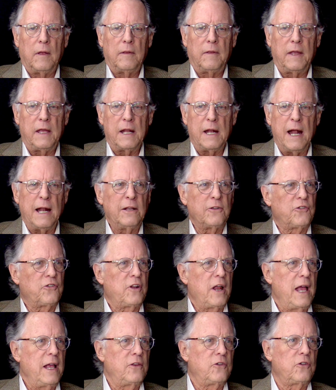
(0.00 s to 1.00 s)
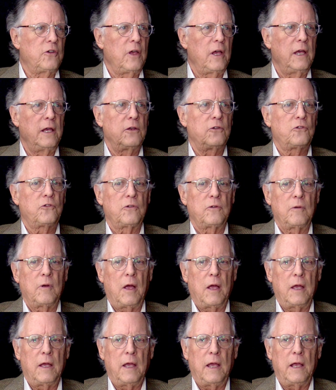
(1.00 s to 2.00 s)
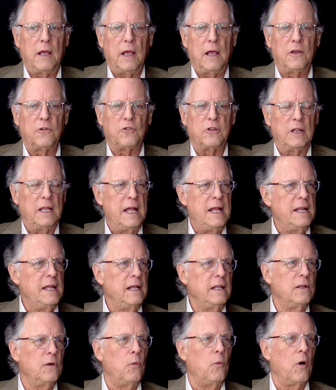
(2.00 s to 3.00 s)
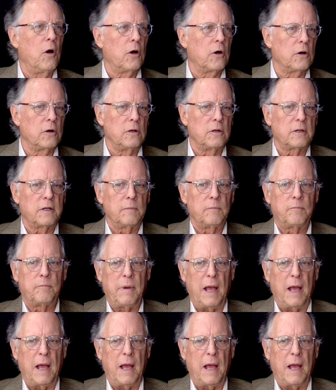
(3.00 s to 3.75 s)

the United States is is leading the world